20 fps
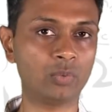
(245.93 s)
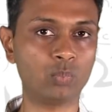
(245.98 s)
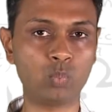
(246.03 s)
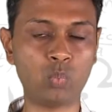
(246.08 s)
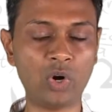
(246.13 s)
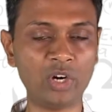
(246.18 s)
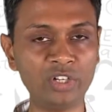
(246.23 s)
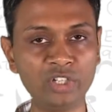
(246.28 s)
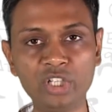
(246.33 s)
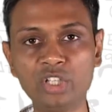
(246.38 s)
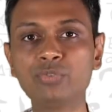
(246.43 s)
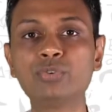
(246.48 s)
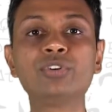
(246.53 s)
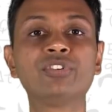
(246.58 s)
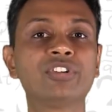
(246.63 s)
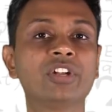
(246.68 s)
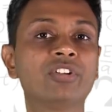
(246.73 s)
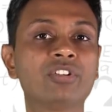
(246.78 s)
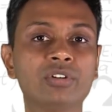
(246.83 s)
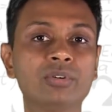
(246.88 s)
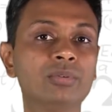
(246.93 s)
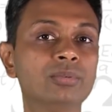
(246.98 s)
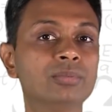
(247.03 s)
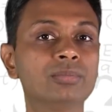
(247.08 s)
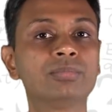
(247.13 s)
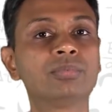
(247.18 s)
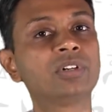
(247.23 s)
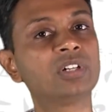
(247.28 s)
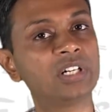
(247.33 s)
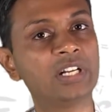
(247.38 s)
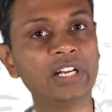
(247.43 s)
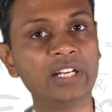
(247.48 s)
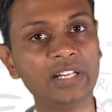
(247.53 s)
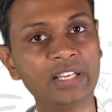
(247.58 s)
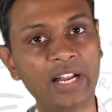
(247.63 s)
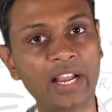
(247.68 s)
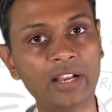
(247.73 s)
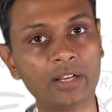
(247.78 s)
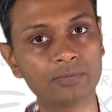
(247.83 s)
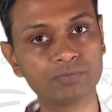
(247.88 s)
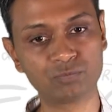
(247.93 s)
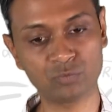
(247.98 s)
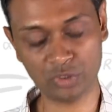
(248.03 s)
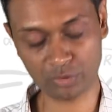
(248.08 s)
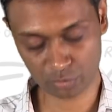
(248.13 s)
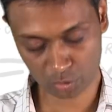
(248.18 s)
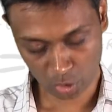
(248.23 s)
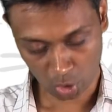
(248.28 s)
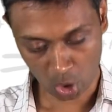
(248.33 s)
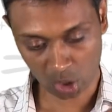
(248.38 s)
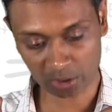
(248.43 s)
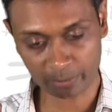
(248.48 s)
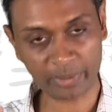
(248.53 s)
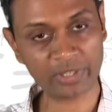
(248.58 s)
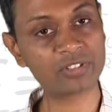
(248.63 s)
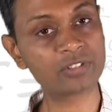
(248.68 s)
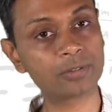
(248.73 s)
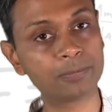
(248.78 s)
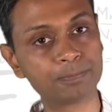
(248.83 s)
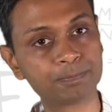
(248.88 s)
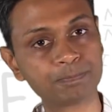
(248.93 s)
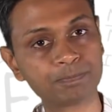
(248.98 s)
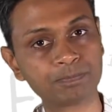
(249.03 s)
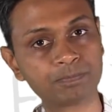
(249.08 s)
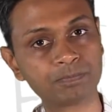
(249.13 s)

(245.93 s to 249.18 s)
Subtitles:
They're wonderful sets to try and crack. All the best.